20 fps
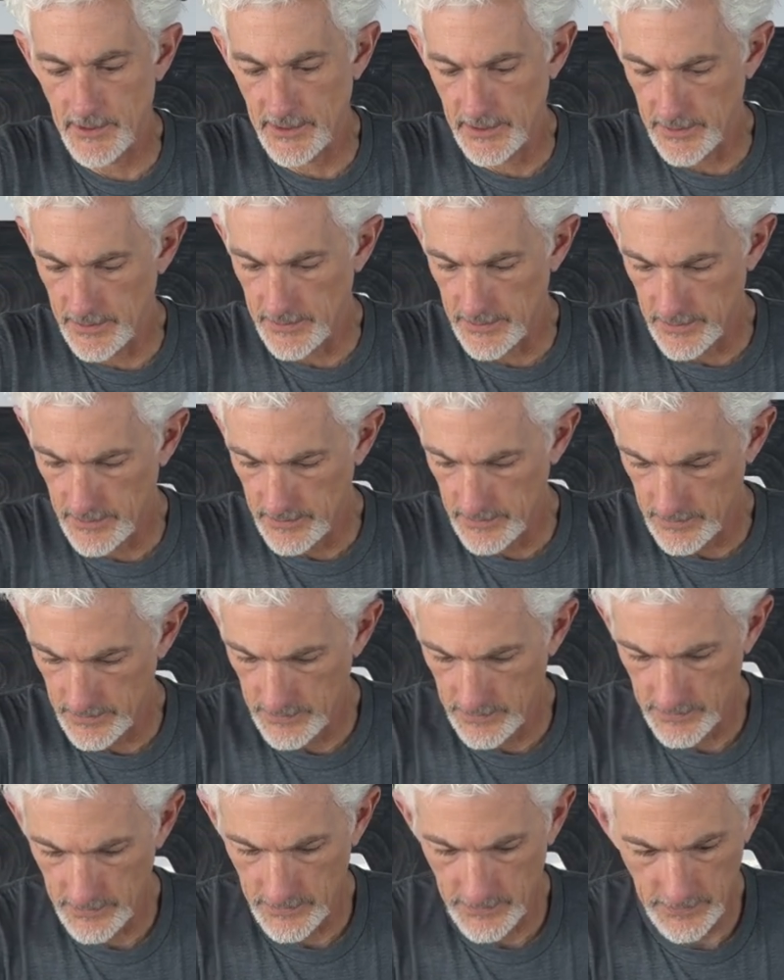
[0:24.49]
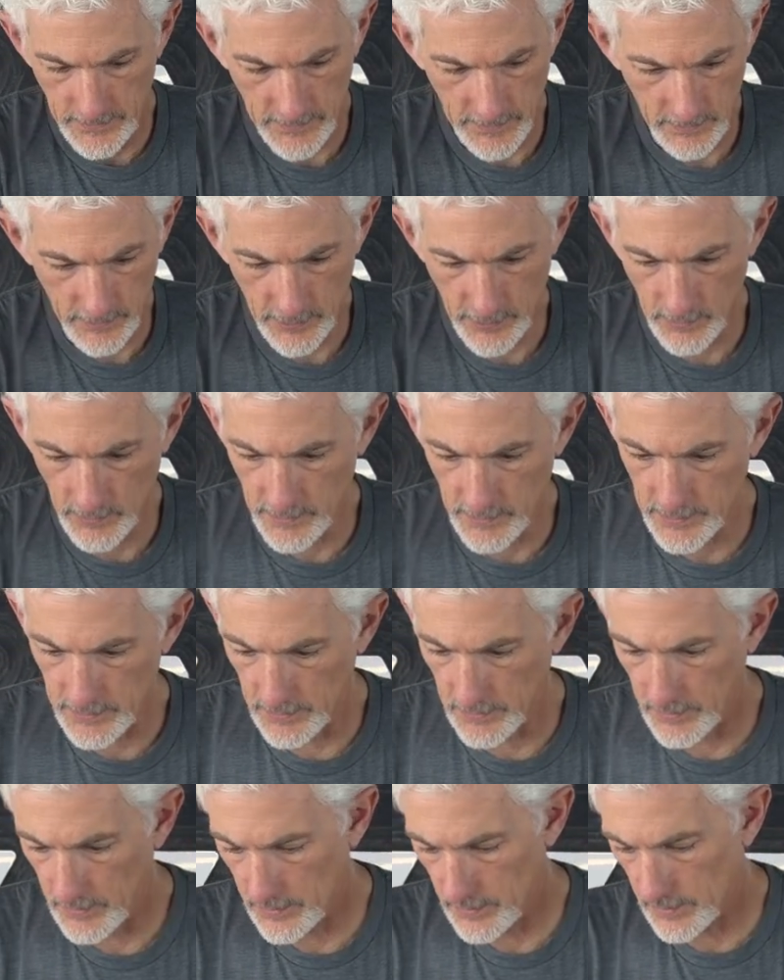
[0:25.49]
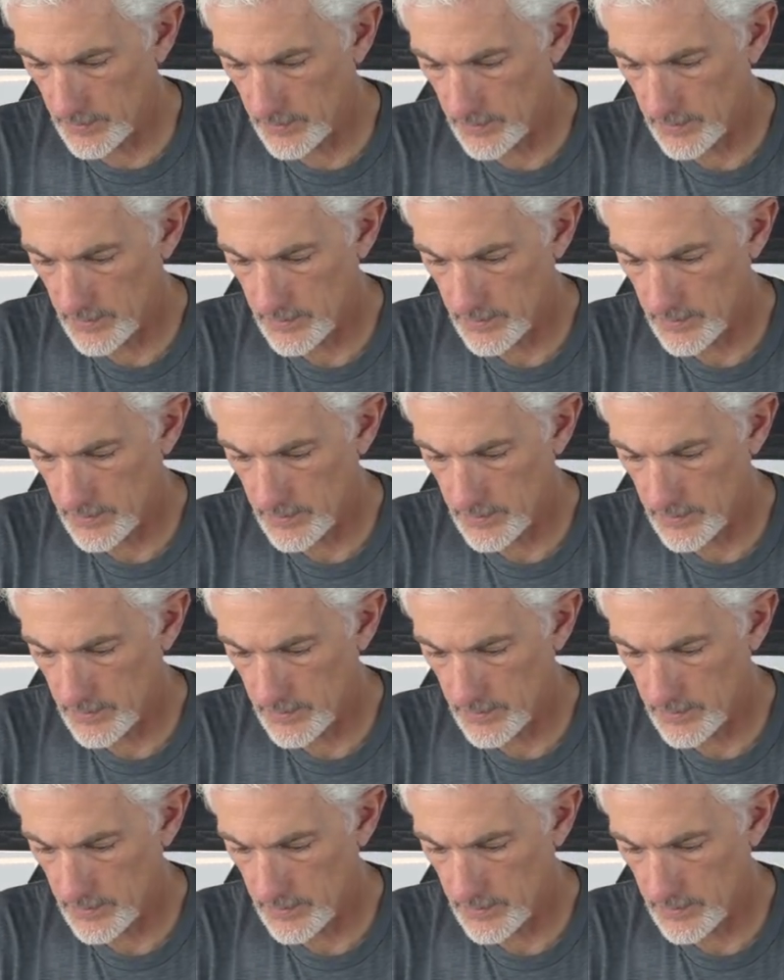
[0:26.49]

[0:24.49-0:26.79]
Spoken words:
together. So short to long,